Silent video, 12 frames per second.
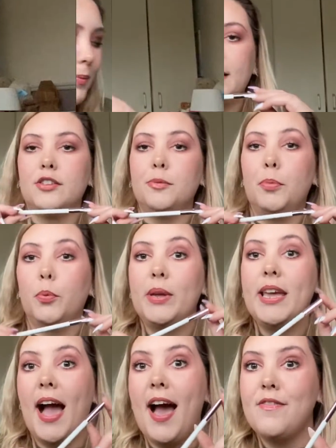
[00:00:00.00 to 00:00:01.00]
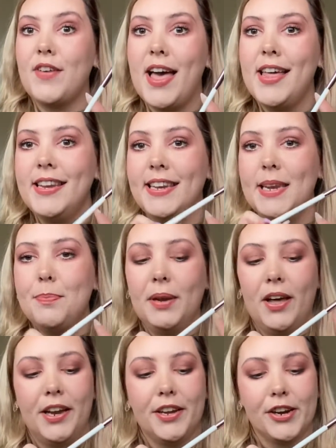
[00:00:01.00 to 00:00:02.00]
Next up we have a lip
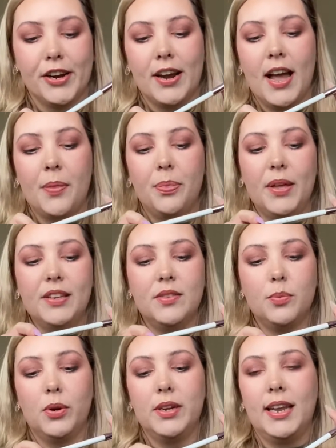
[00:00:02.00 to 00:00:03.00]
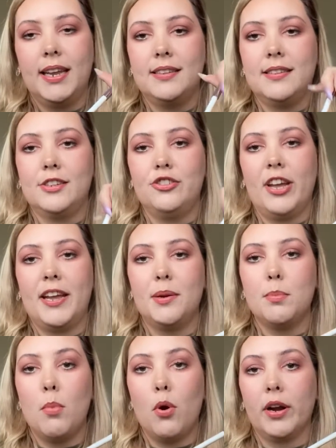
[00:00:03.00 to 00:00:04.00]
liner, and this one is the
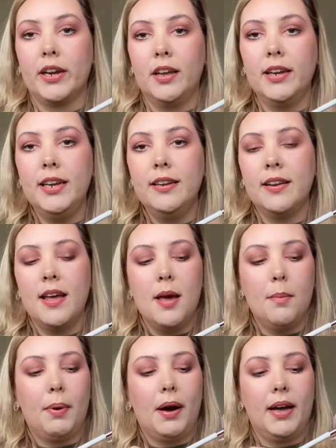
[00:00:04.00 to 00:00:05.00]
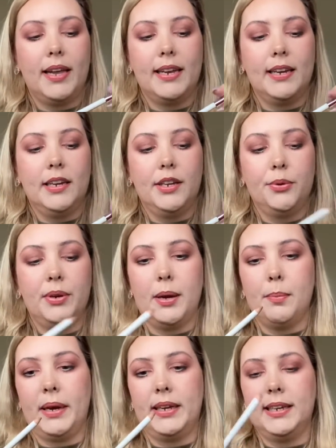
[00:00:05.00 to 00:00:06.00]
shade Morganite by
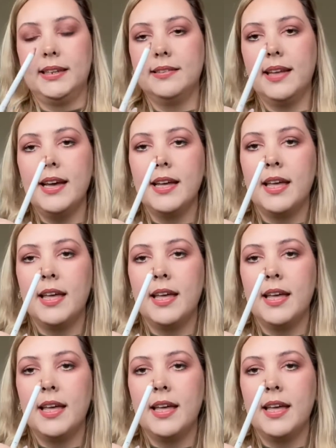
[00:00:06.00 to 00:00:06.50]
Luna by Lisa.